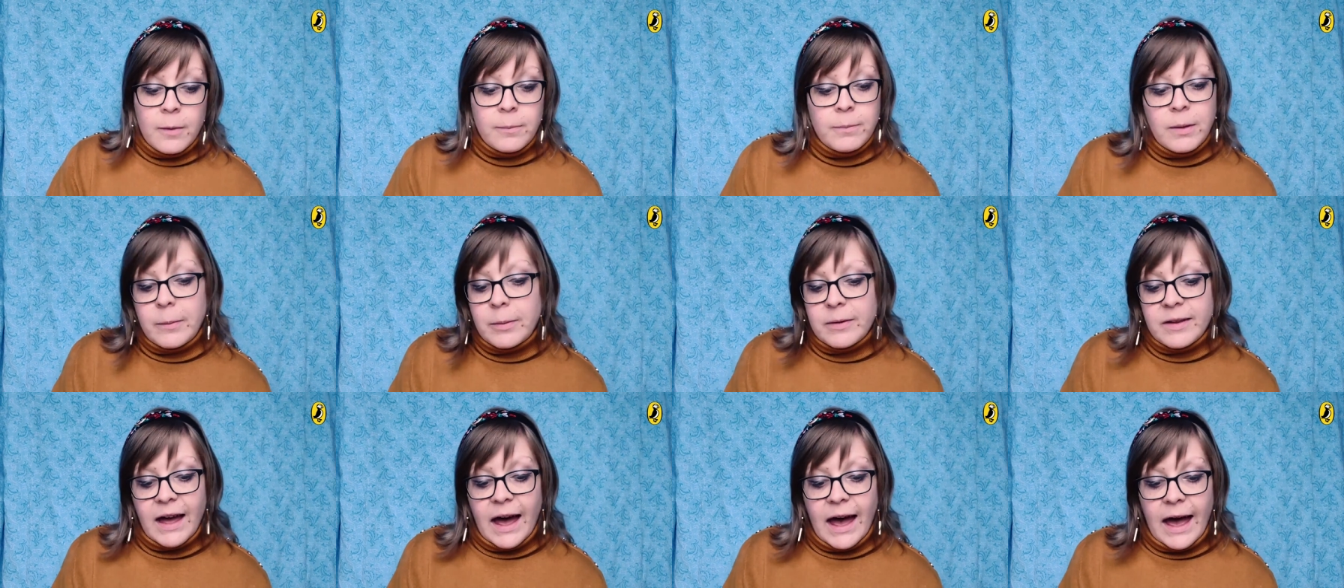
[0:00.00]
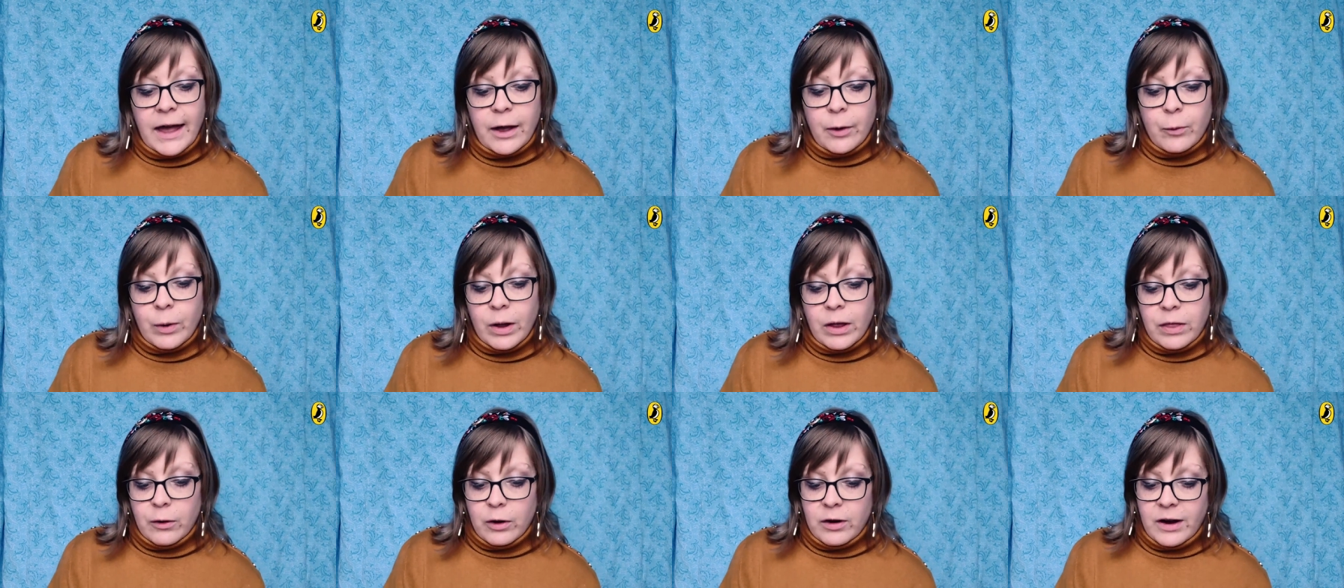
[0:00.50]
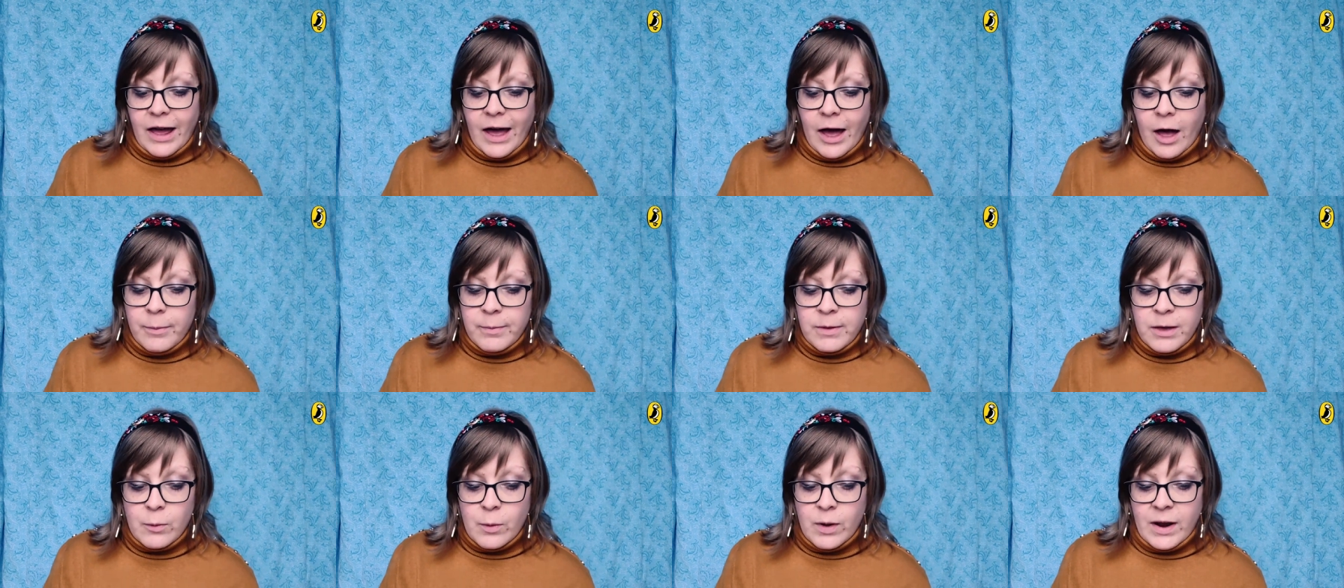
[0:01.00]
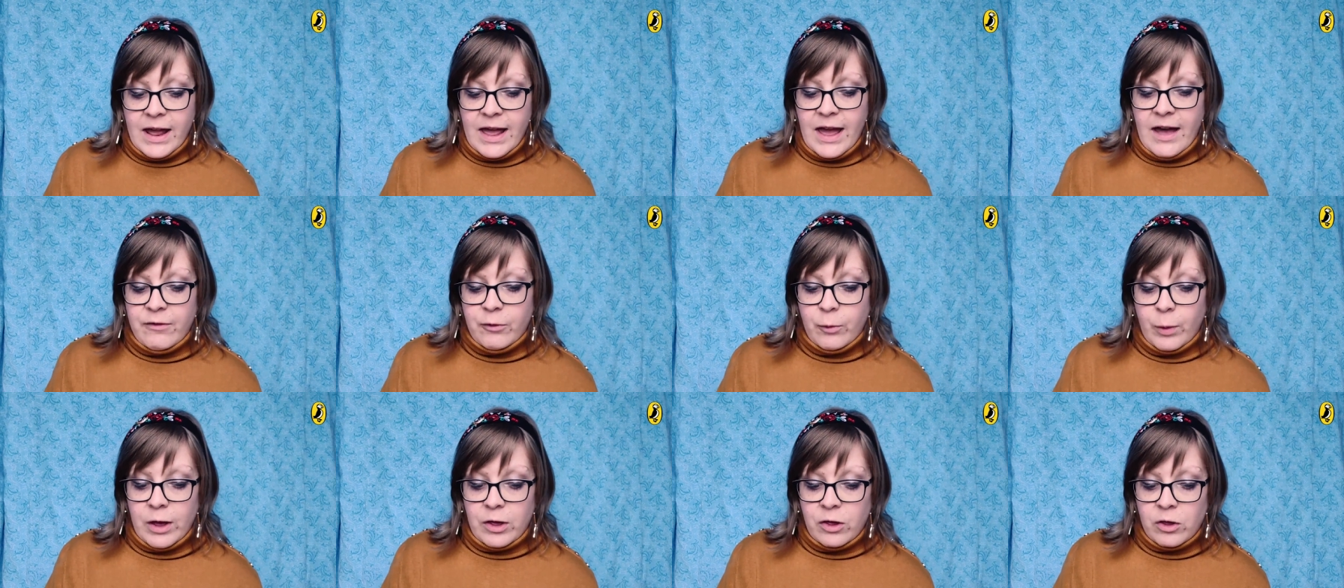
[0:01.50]
People to hike with or to help me when I
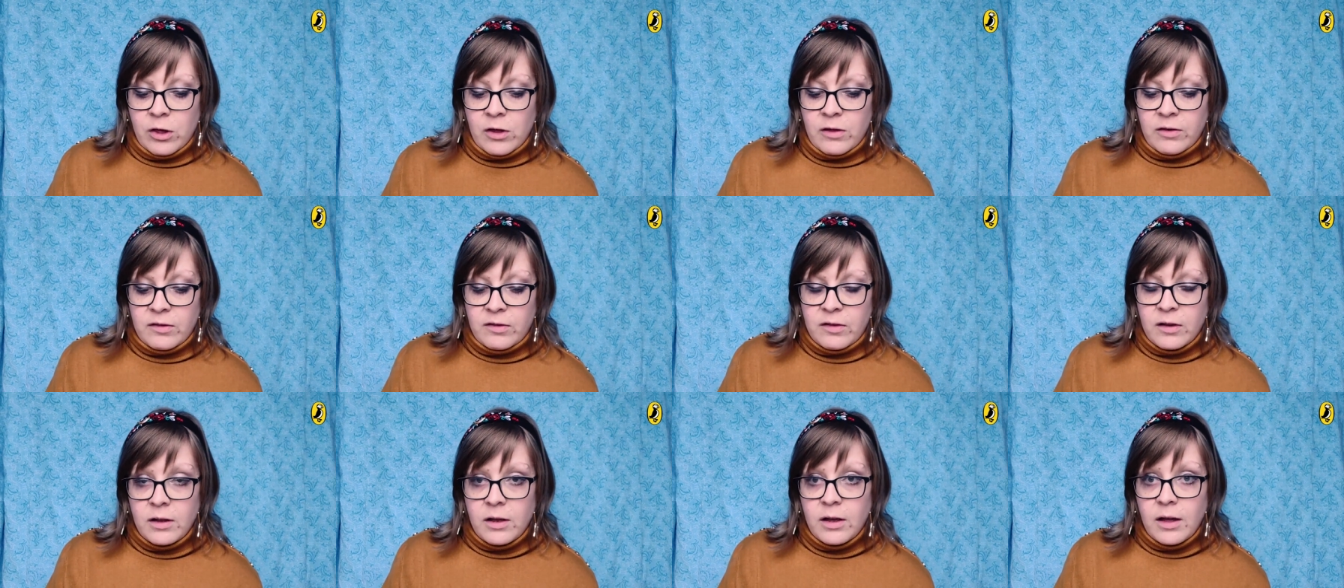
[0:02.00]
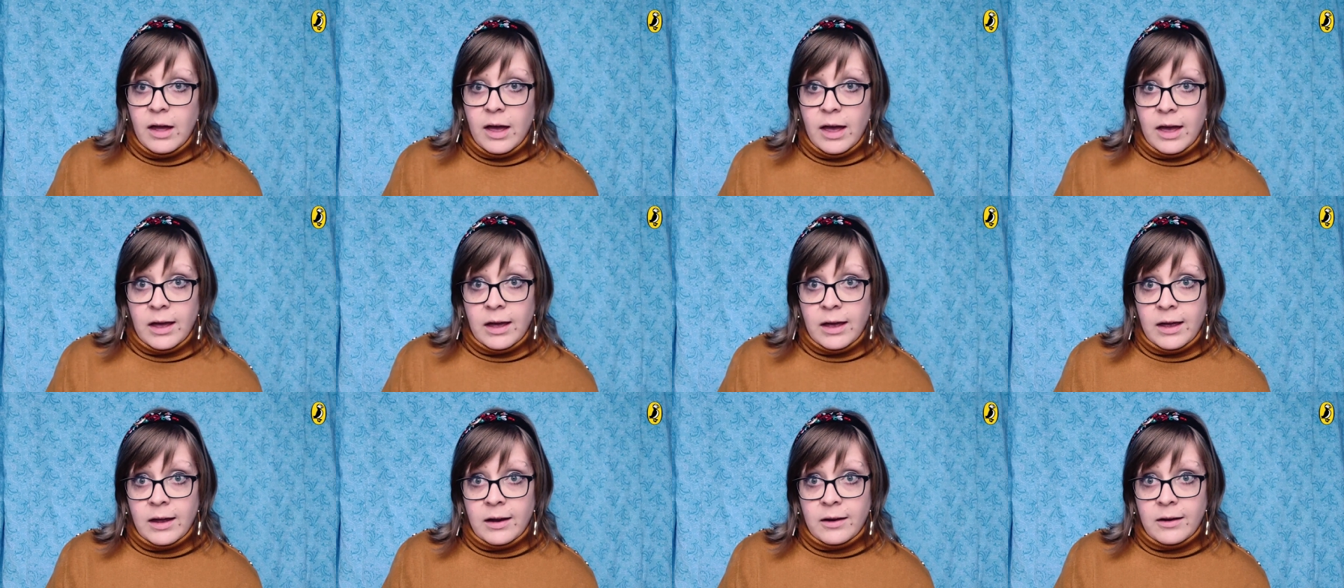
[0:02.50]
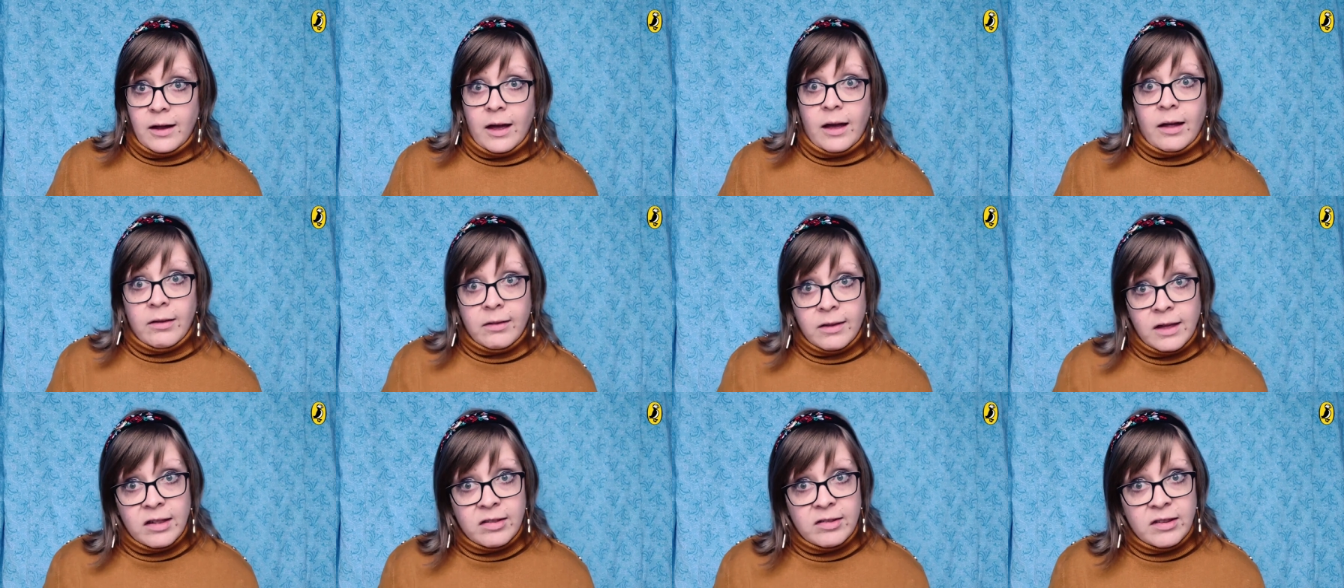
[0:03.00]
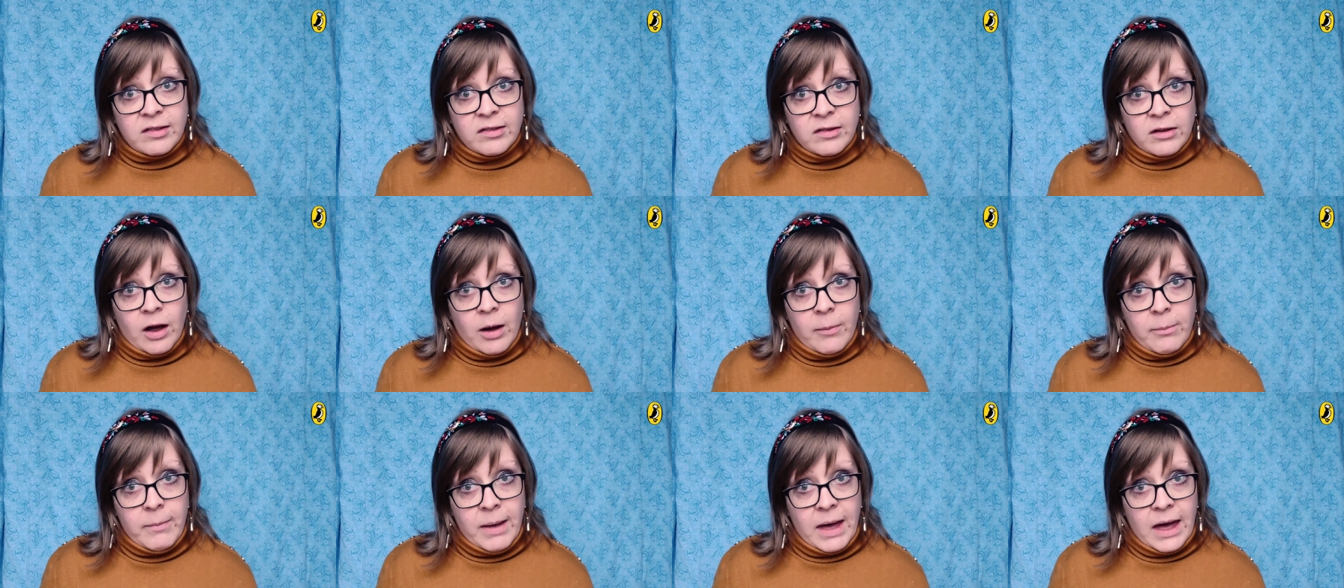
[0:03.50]
have questions, and at least it's
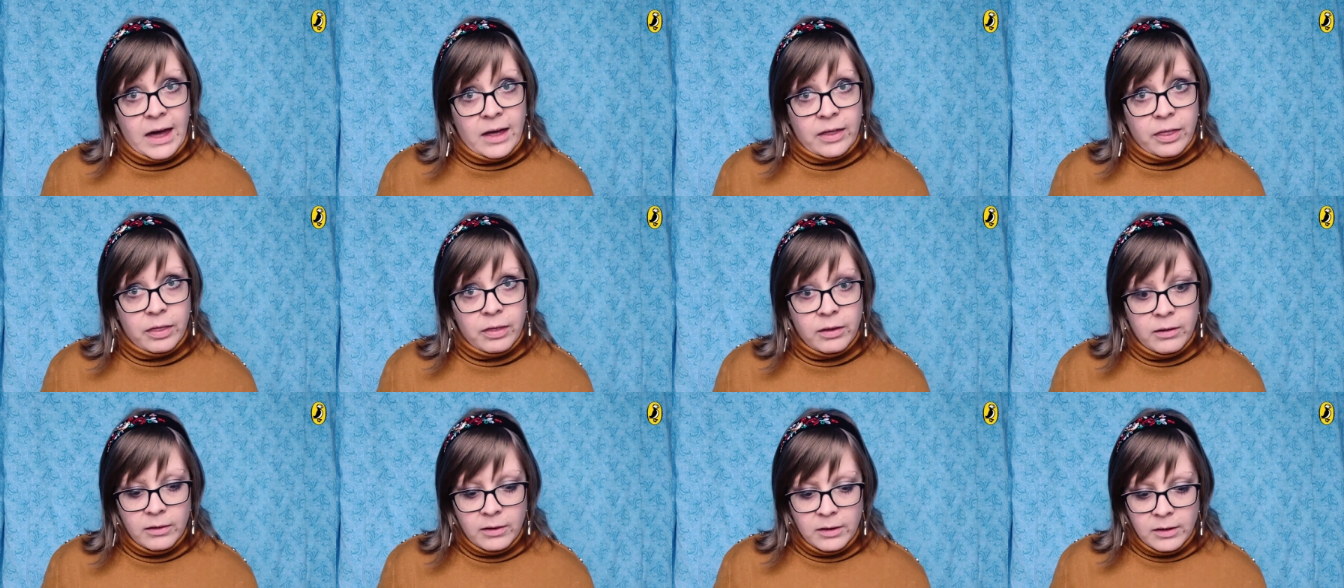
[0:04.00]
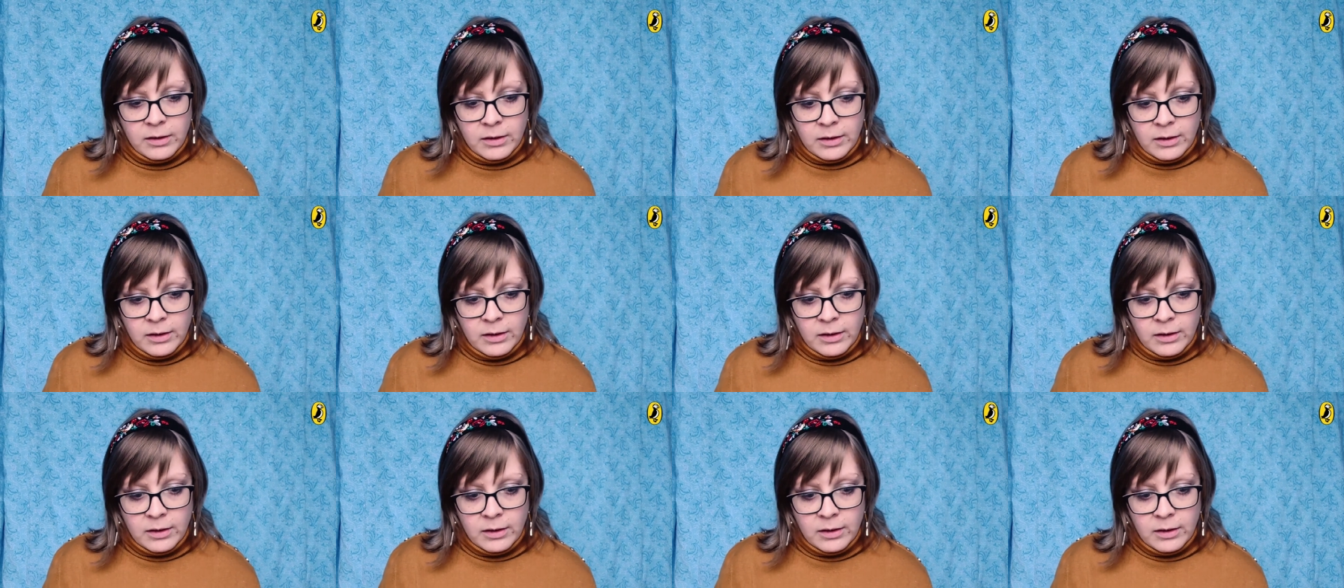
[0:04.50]
not math